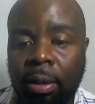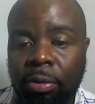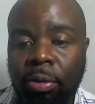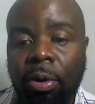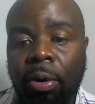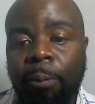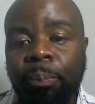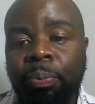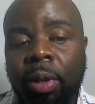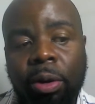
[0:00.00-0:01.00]
So
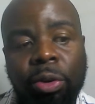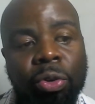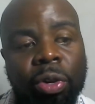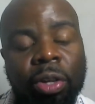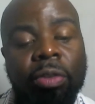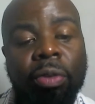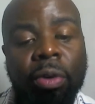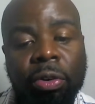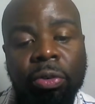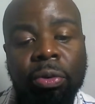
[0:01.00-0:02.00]
it's
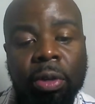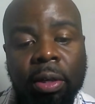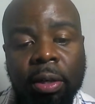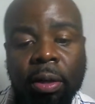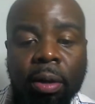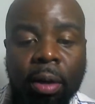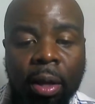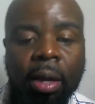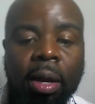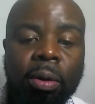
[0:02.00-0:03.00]
not used
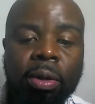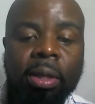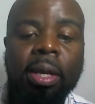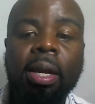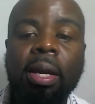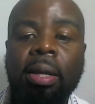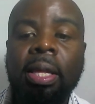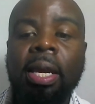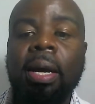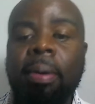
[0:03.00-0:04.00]
out
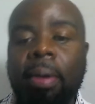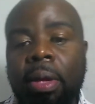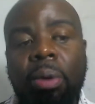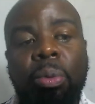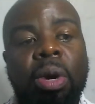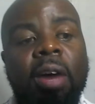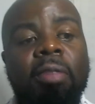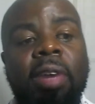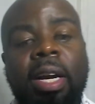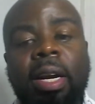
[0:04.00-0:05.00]
there. We
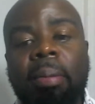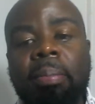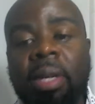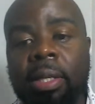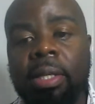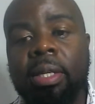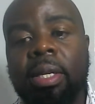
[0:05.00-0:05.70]
have cannabis.